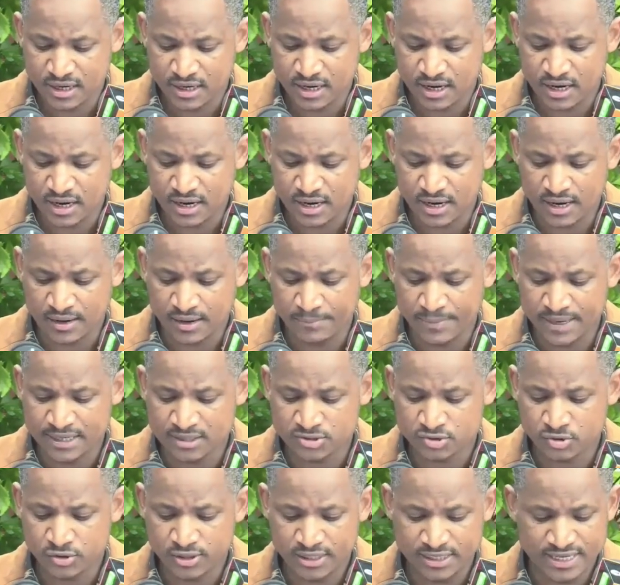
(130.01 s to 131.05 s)
uh, uh, my
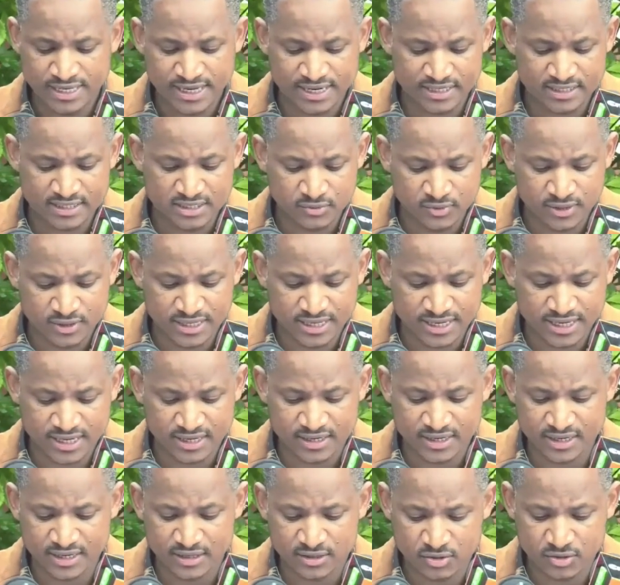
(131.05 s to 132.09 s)
solidarity with the
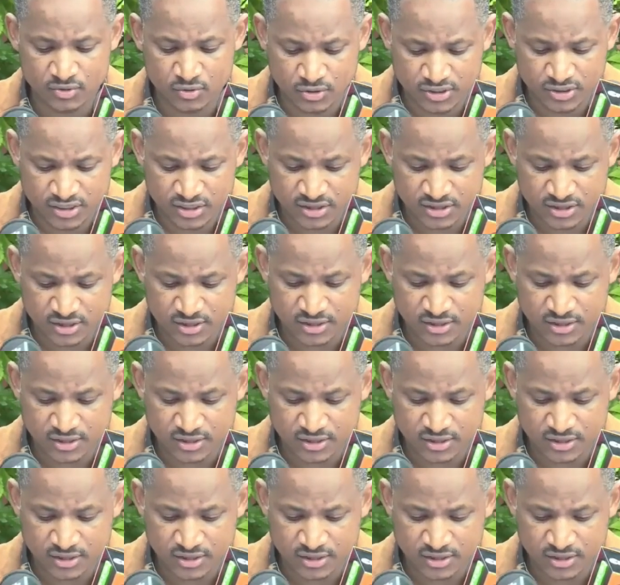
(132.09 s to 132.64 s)
Kenyan youth